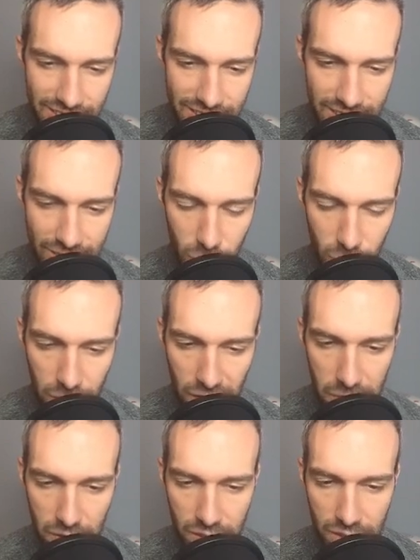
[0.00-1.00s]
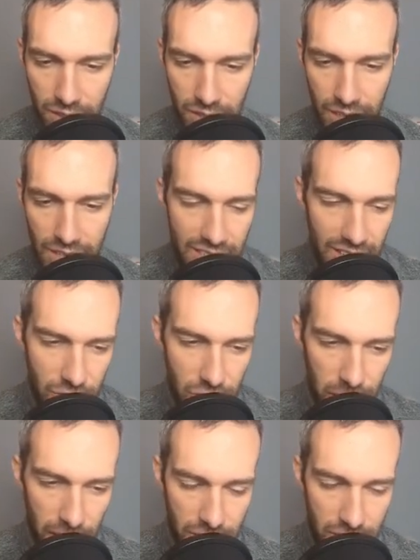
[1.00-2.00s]
to get to a Brave Bird, and then
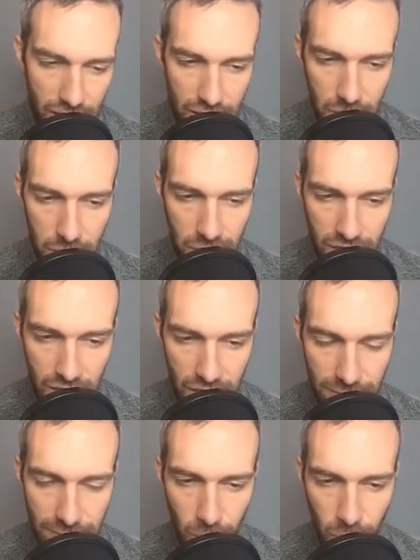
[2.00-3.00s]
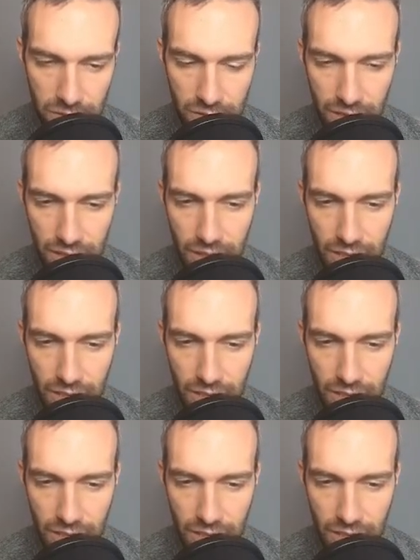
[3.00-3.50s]
Ancient Power is not a good move, and it takes 14.